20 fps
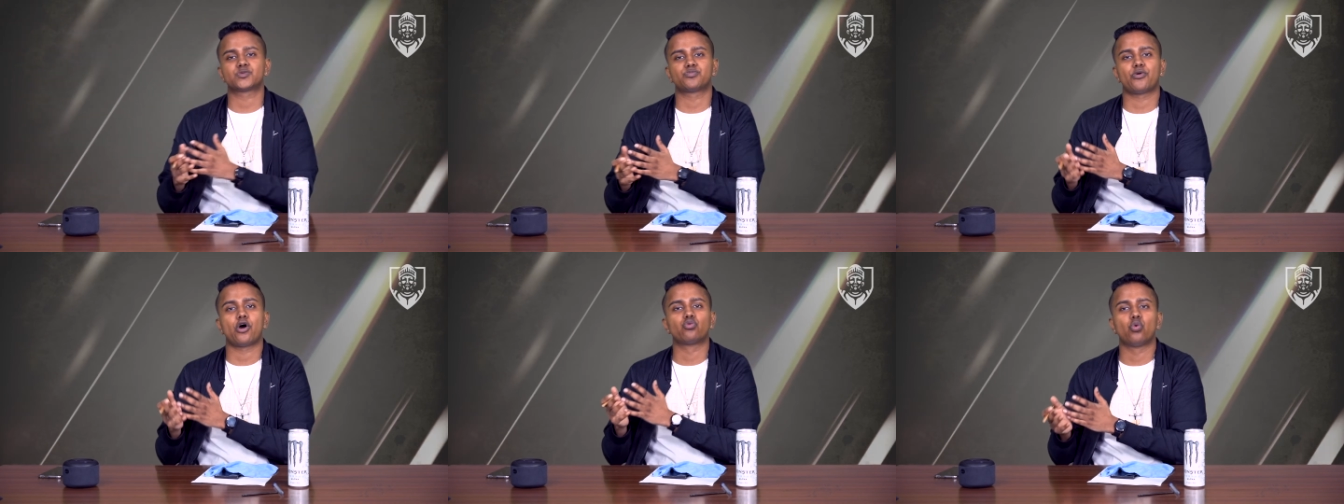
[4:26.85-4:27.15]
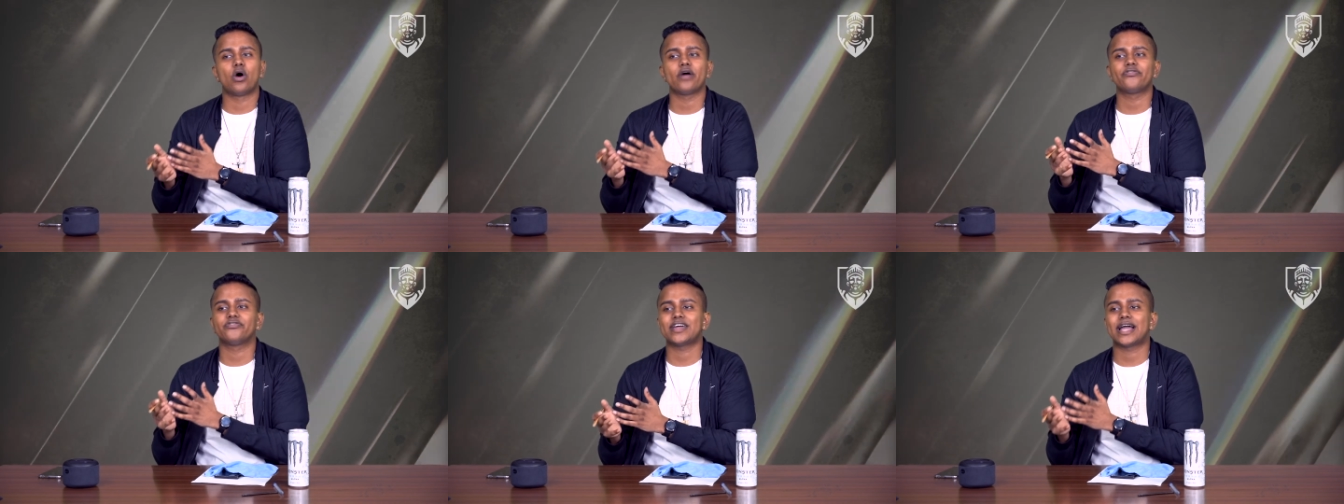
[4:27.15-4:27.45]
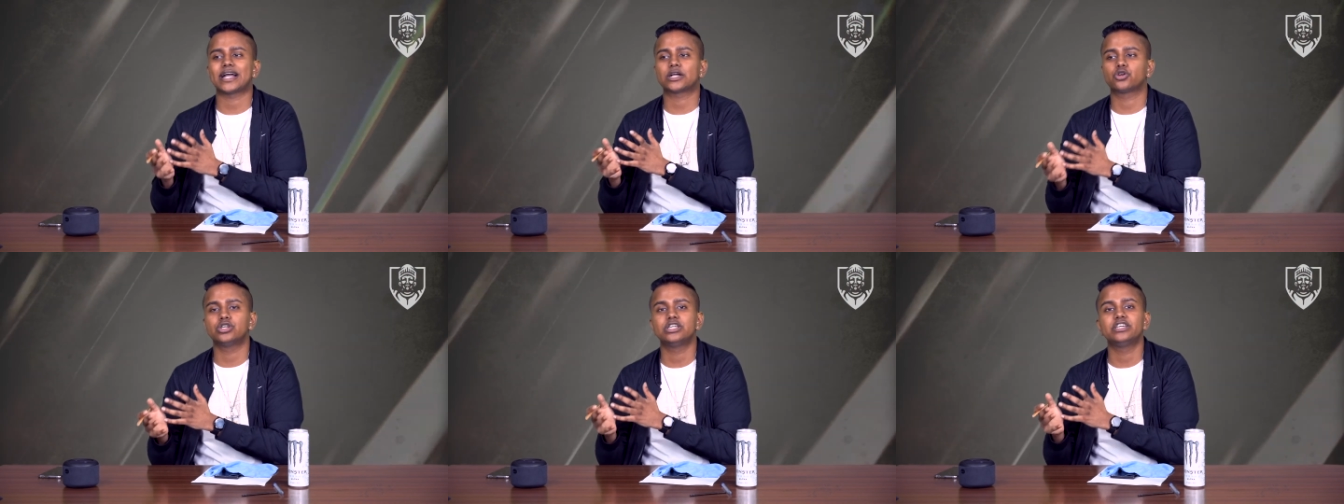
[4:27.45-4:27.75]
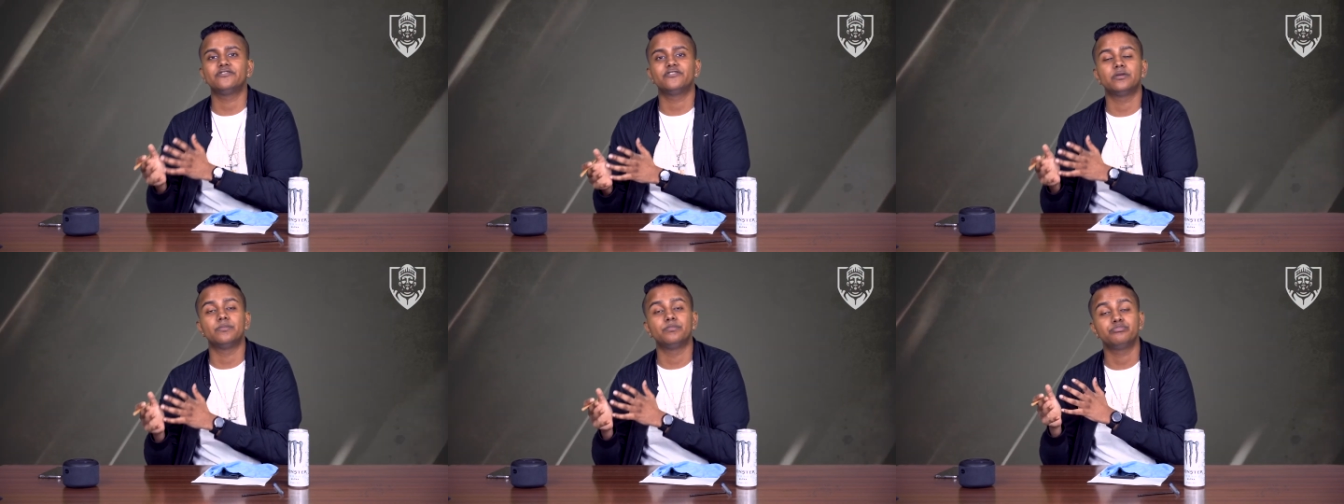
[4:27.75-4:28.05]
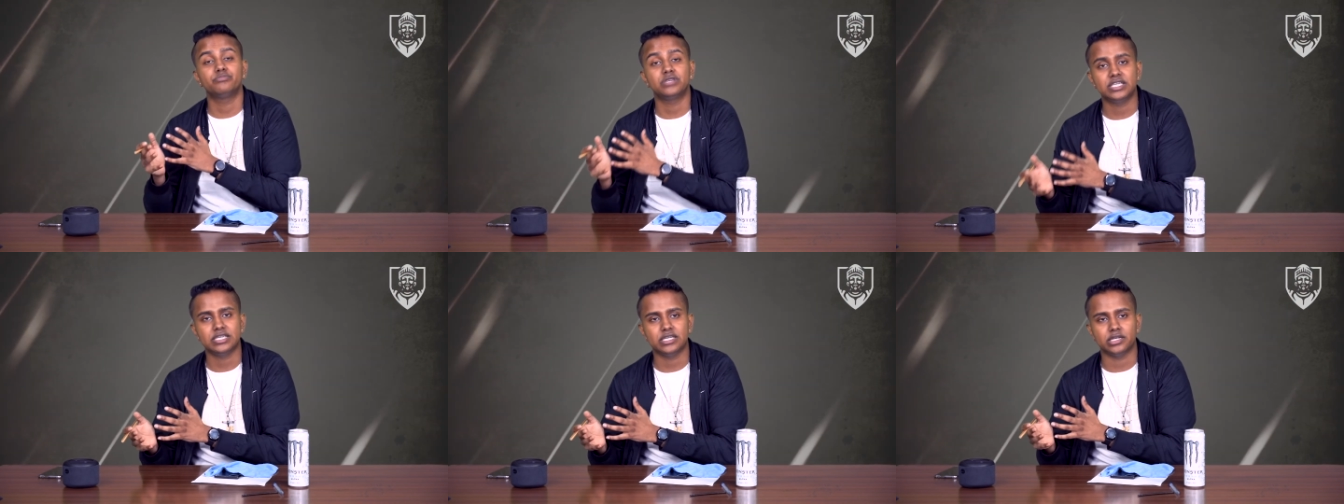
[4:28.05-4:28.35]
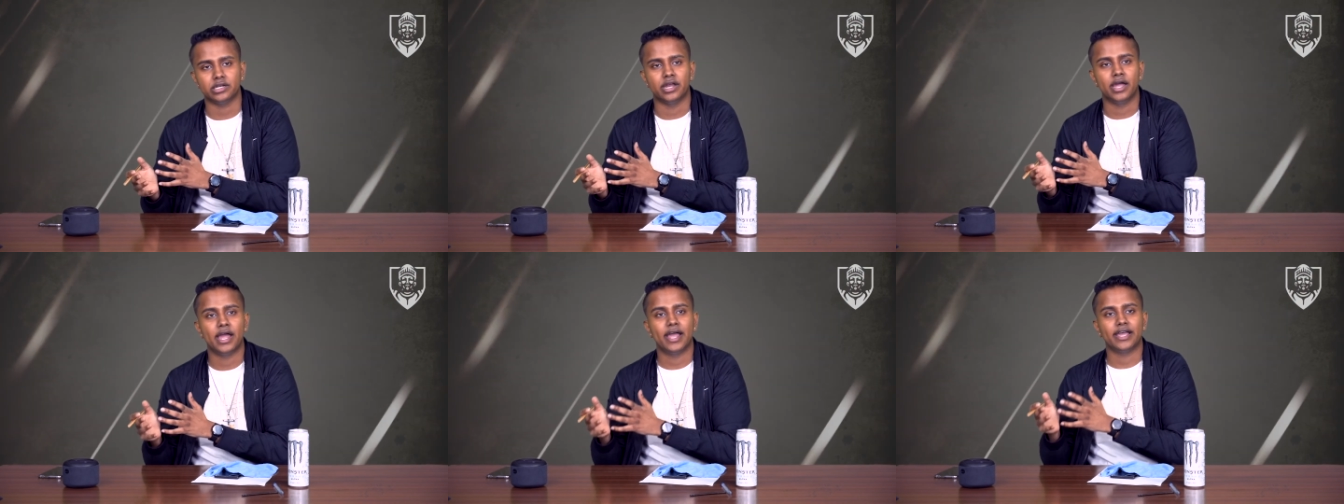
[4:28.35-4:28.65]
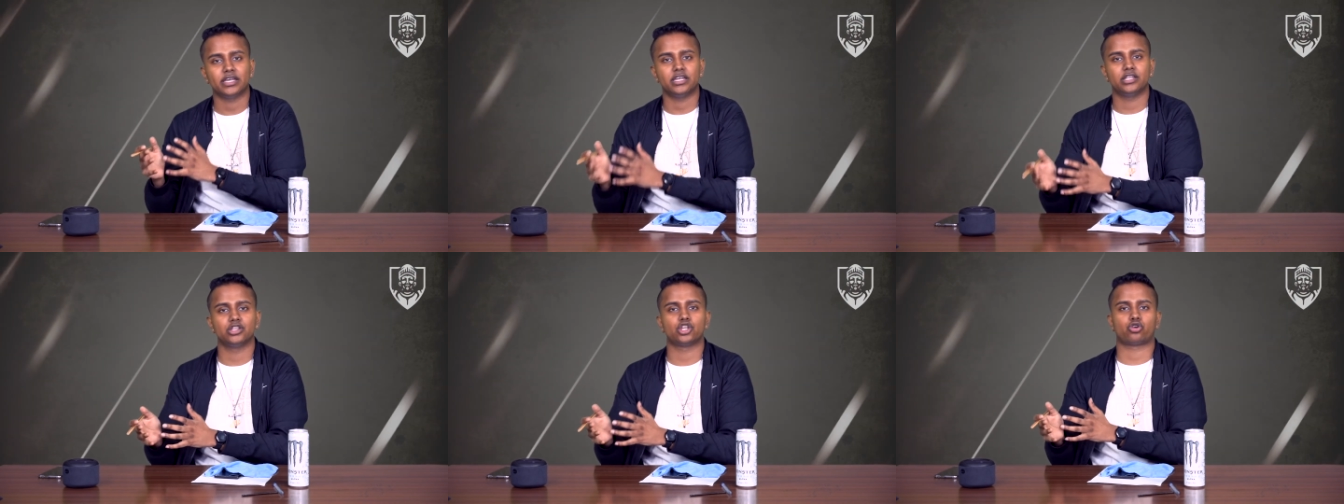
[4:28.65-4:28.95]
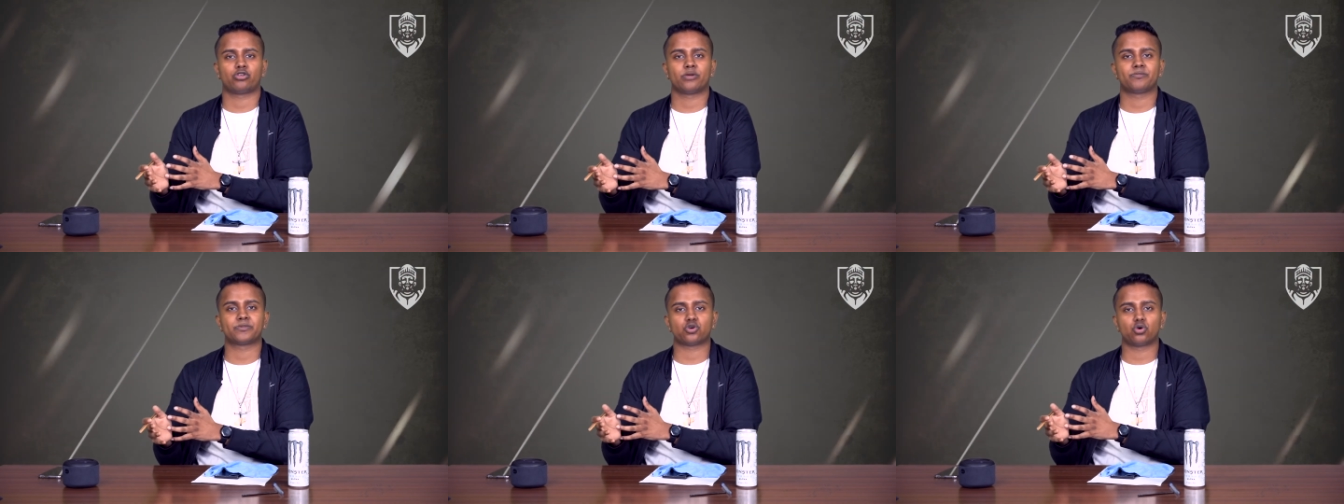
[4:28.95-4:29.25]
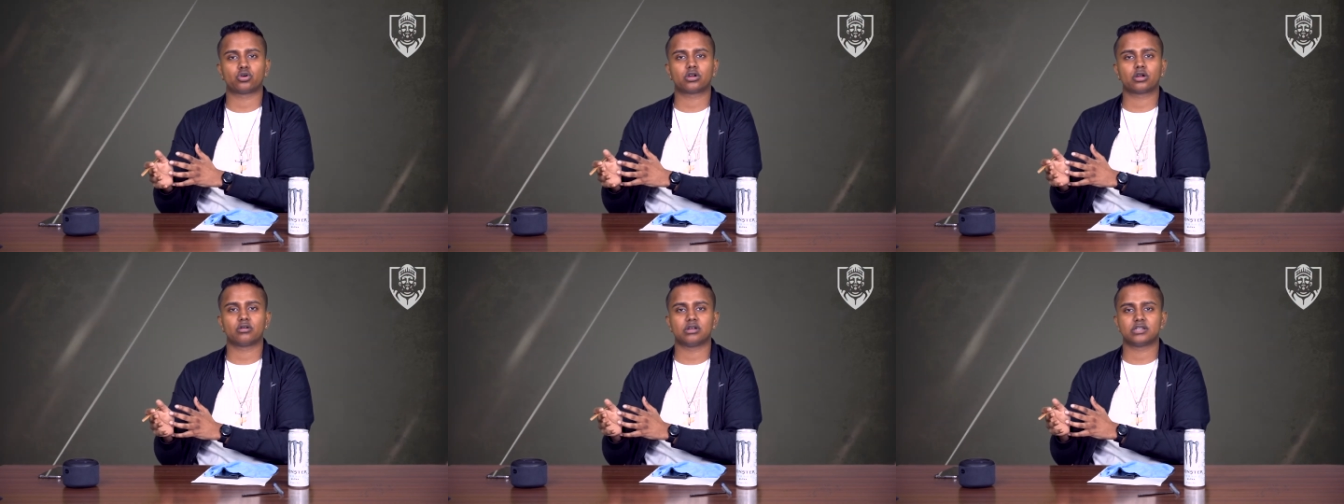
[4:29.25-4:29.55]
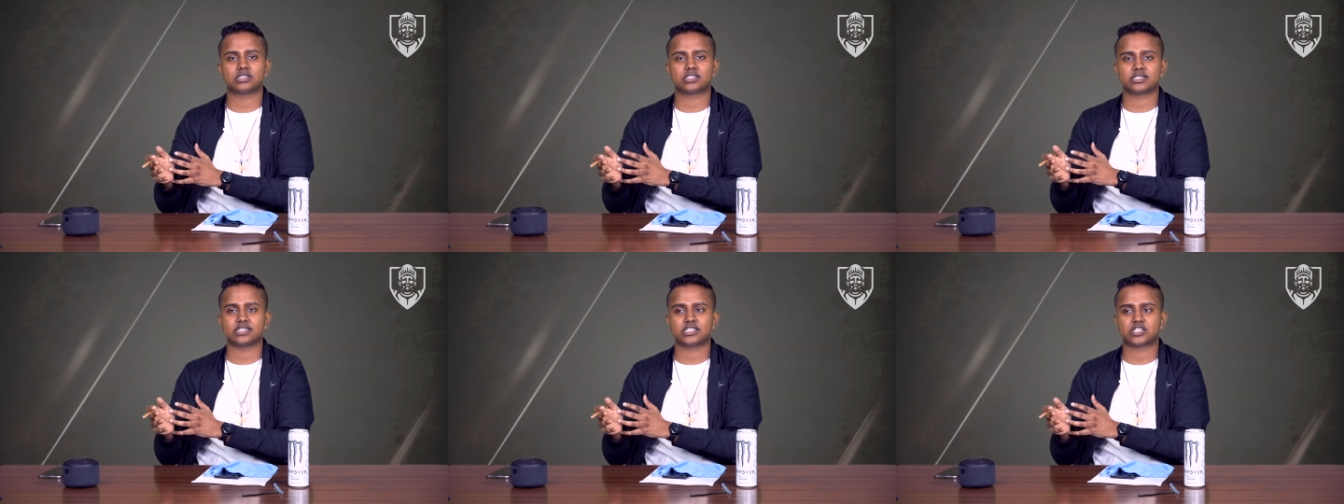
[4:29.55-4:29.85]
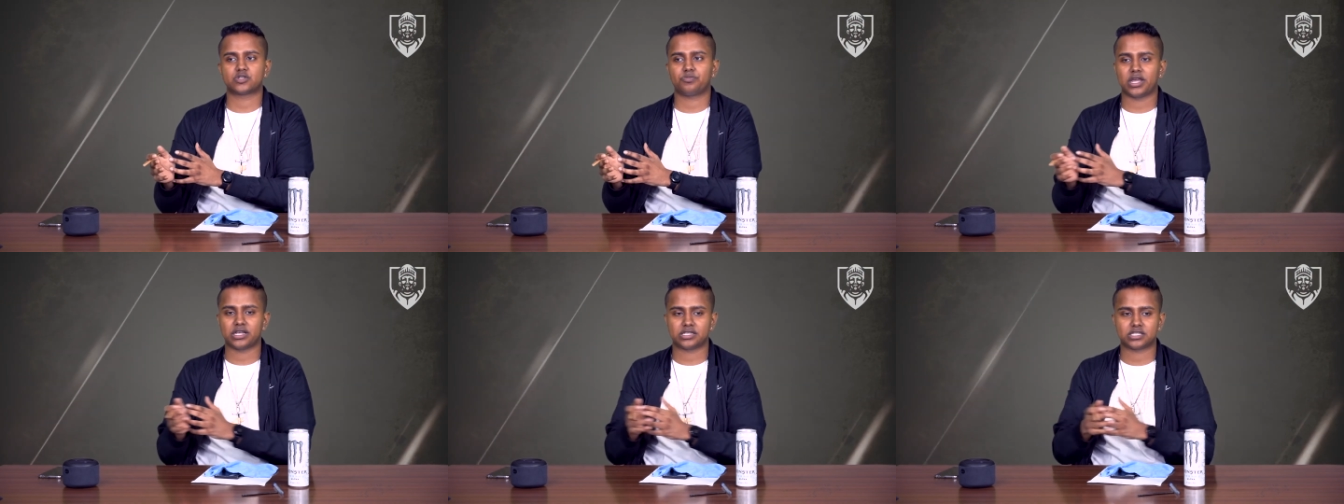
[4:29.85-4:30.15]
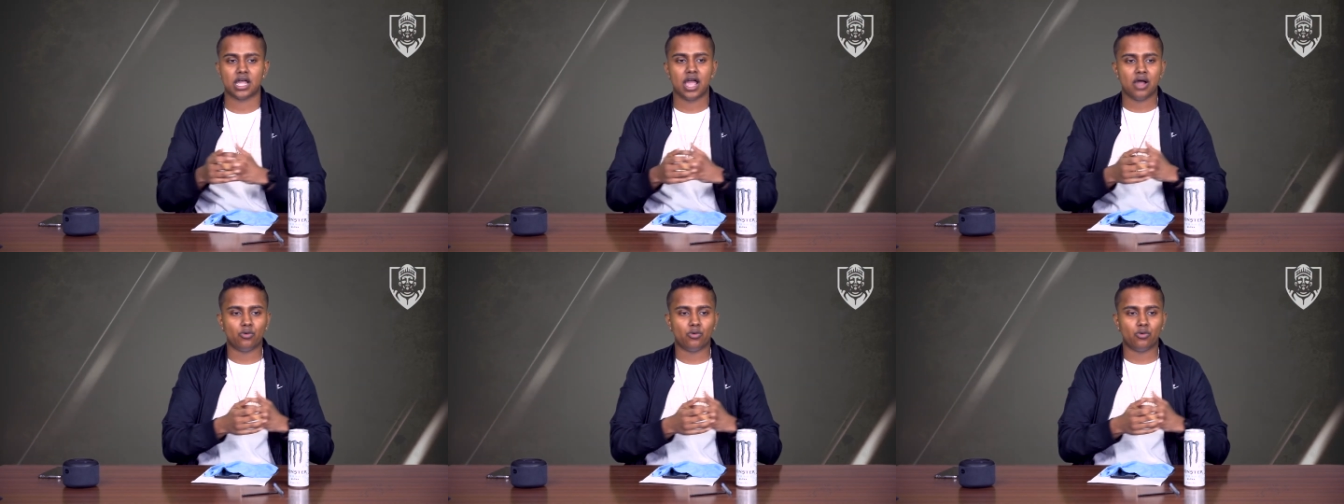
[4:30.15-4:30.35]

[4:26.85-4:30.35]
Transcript: on what that could even mean in the cryptocurrency space.